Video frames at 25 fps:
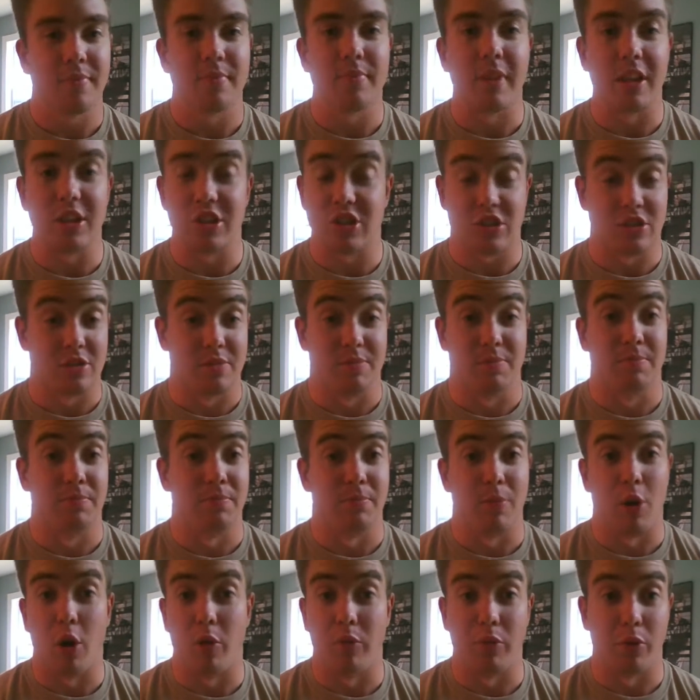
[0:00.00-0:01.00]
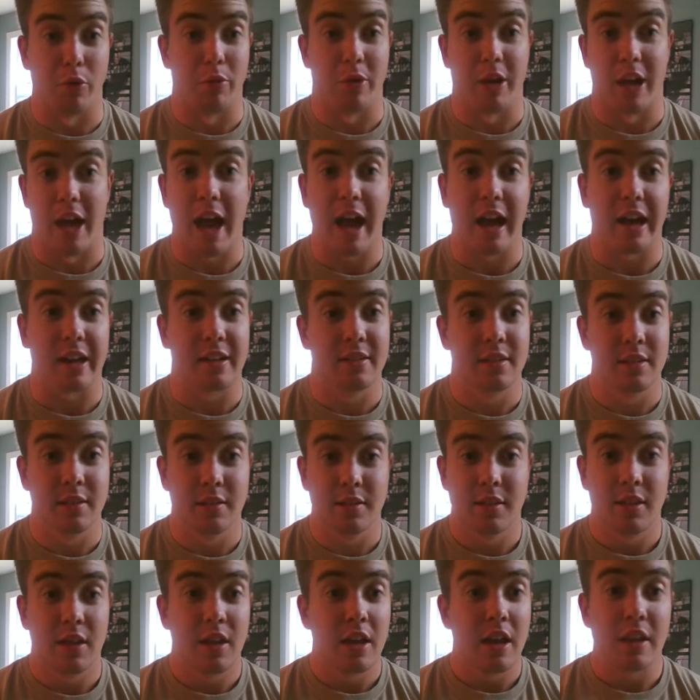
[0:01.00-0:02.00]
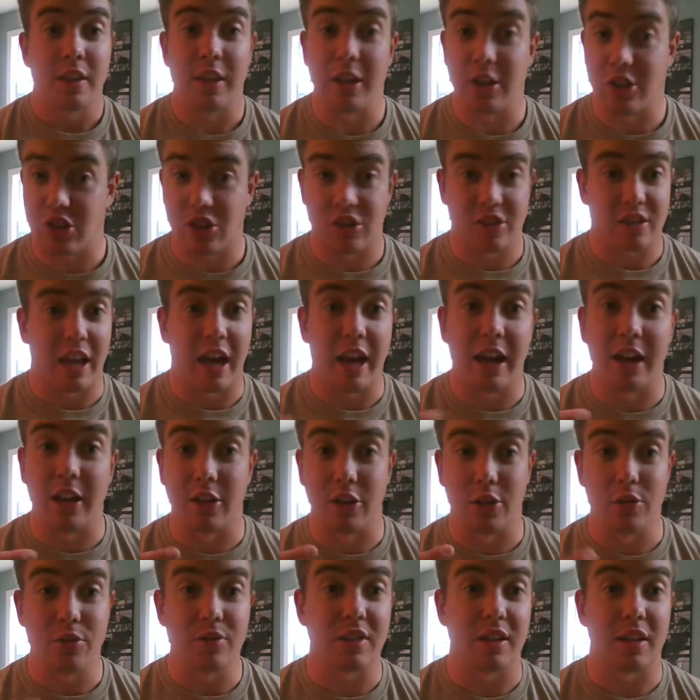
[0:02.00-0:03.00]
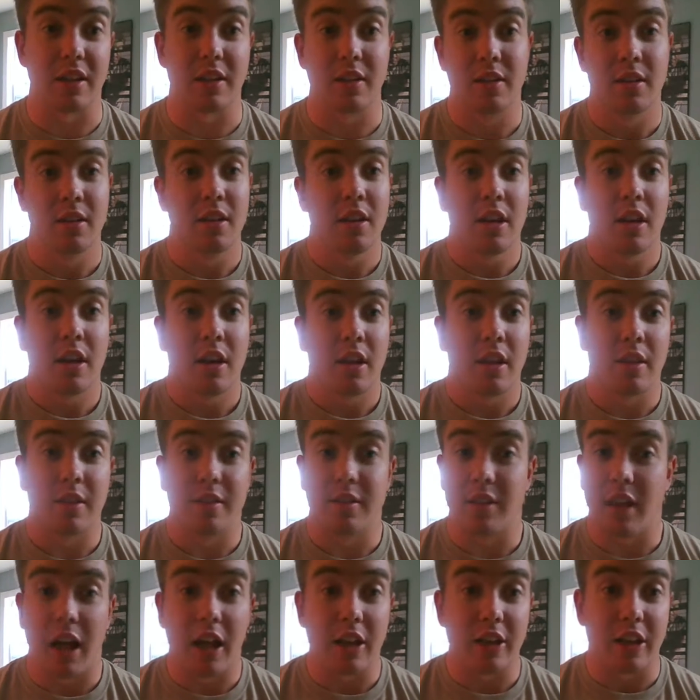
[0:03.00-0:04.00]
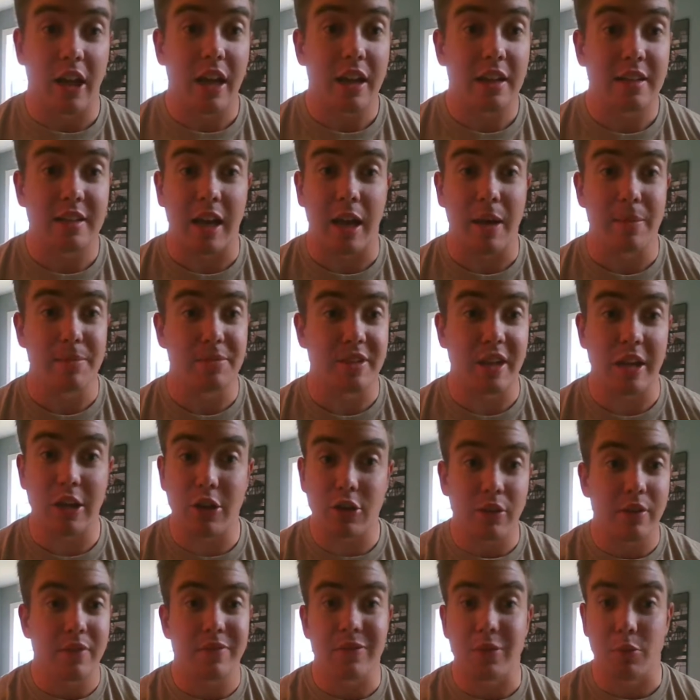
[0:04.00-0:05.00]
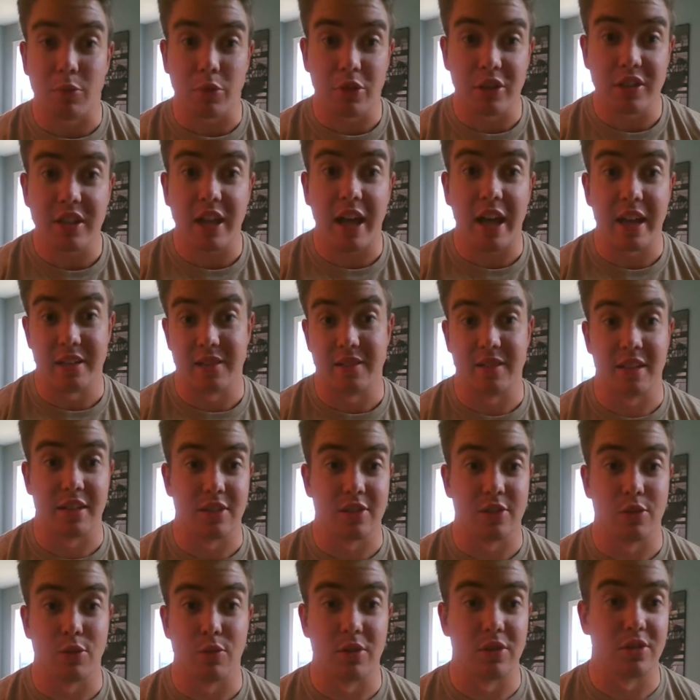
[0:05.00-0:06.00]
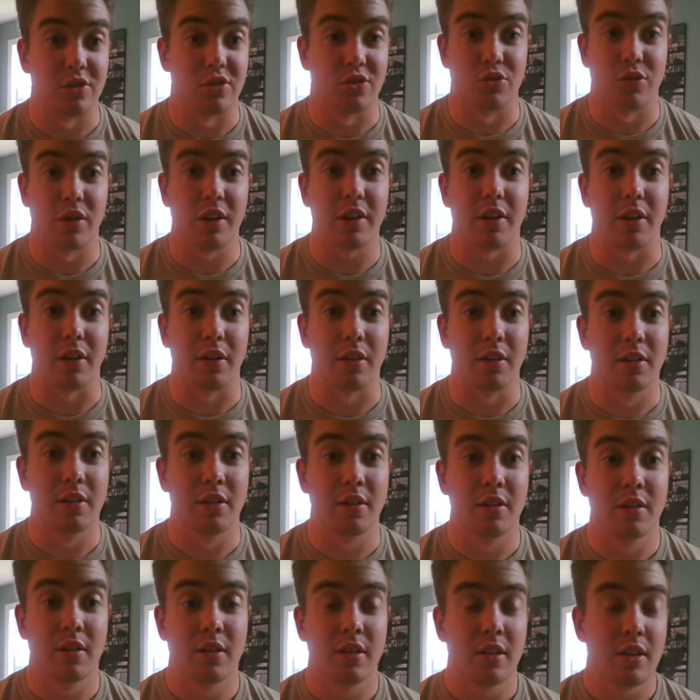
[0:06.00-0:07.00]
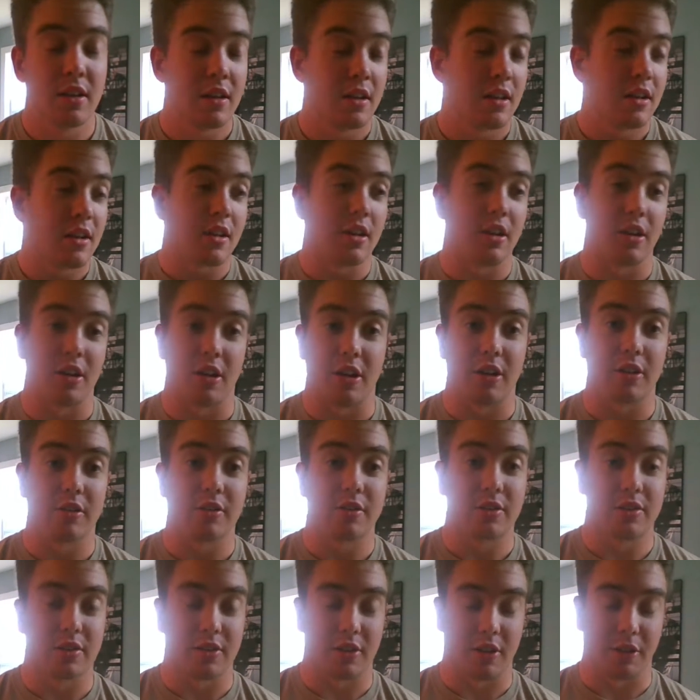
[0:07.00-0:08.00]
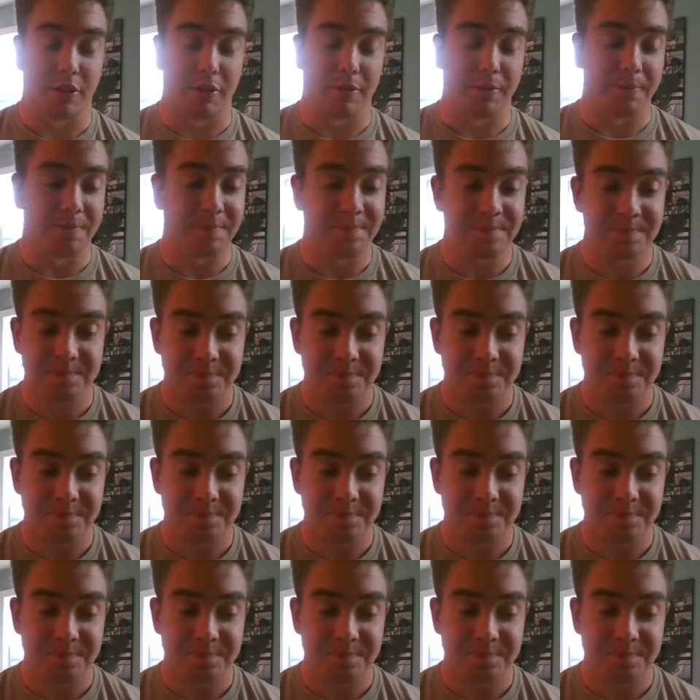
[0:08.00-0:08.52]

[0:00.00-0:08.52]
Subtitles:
overreact. They just kind of lose it. A lot of times they don't even realize they squeeze the trigger. So